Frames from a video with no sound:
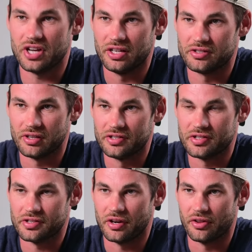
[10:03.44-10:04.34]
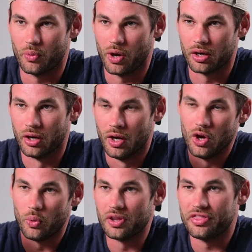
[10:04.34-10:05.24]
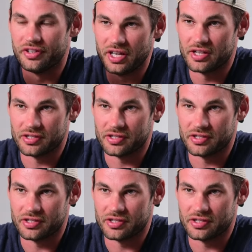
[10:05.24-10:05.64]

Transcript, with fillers: change lenses under the water with the D